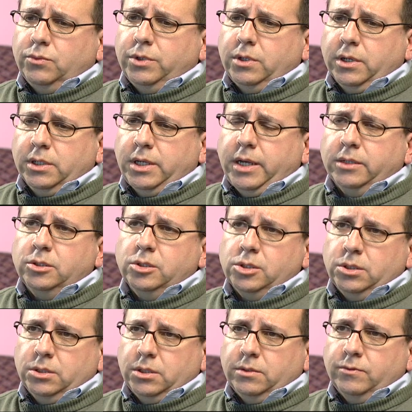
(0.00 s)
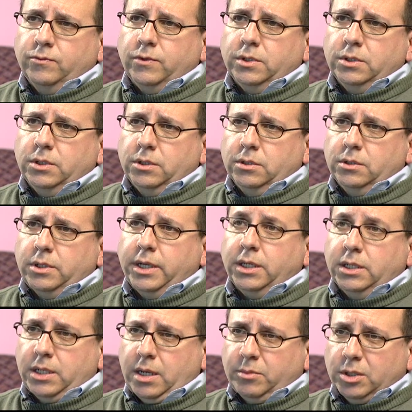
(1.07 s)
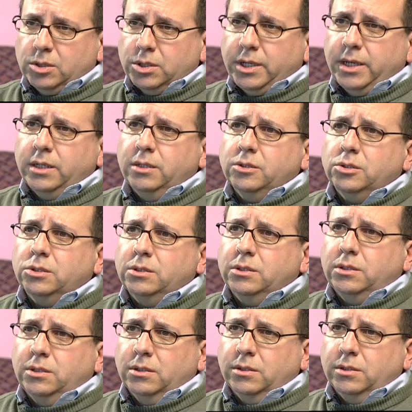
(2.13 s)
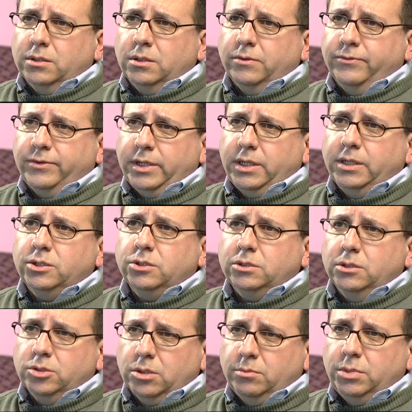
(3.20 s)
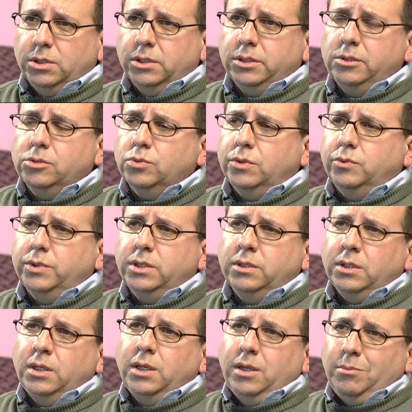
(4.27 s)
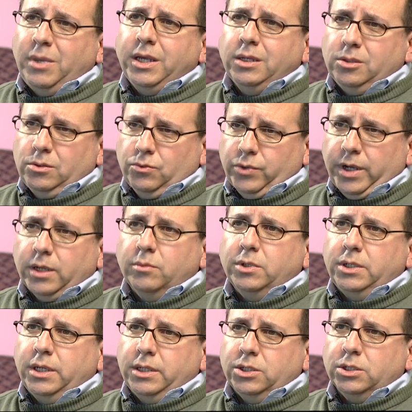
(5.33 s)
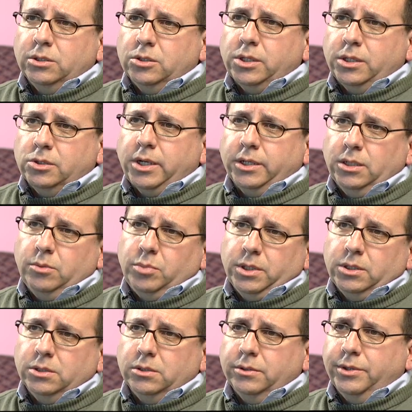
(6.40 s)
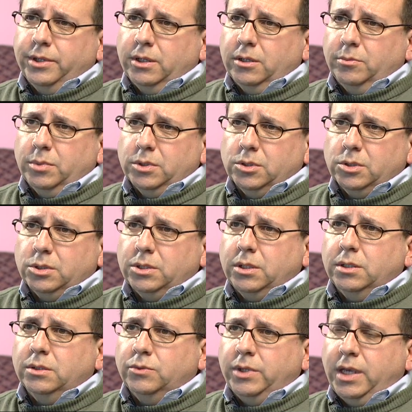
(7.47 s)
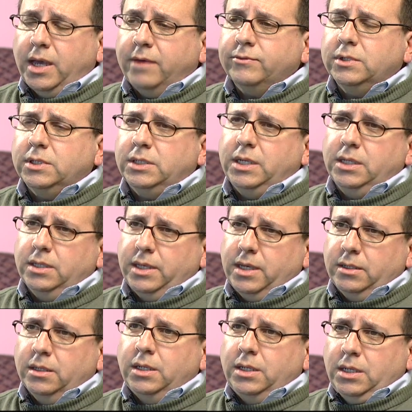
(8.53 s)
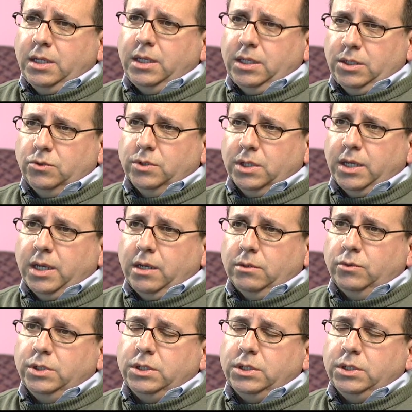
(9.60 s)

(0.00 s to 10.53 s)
We are cognizant of their economic status and their financial abilities when we make recommendations as occupational therapists. We have to take that into account.